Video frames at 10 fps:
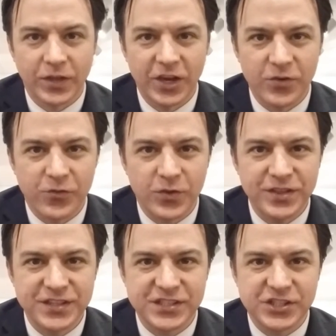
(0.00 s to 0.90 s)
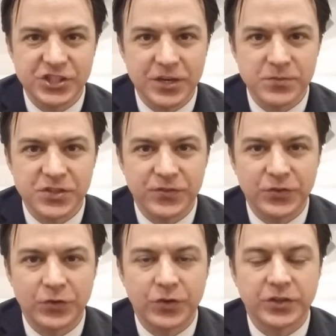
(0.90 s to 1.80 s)
Hello everyone, this is James, the
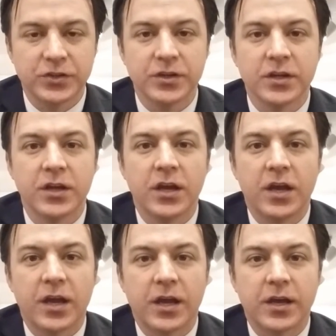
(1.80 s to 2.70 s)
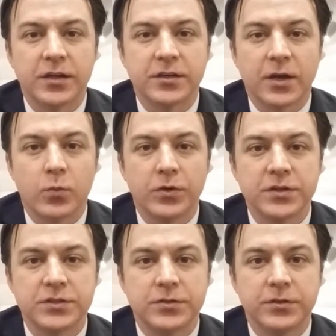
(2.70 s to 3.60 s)
funeral director, and I
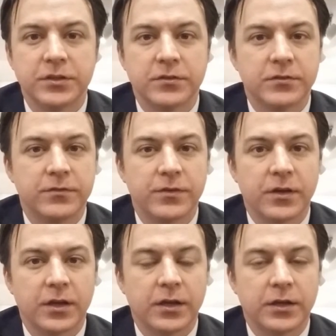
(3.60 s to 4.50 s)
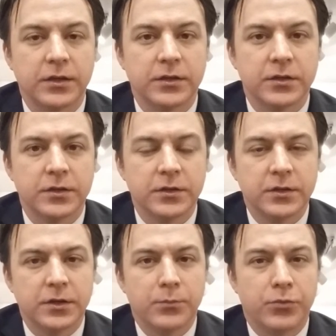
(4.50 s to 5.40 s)
wanted to give a
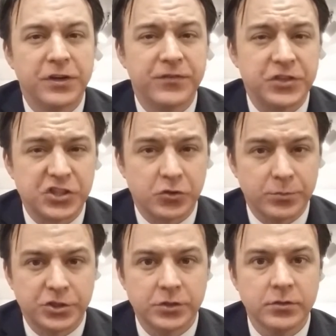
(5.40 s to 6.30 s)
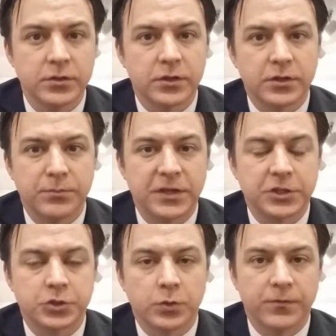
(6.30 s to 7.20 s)
brief description and
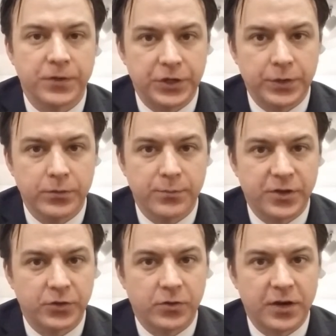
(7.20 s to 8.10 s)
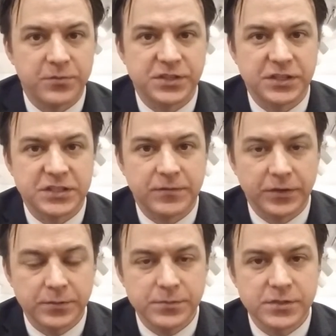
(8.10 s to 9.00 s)
make a short video about crimes against
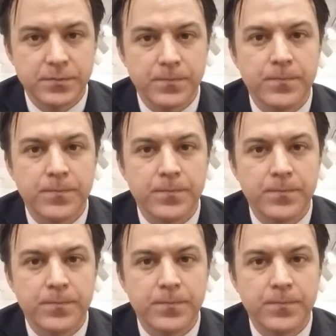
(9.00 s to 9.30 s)
victims.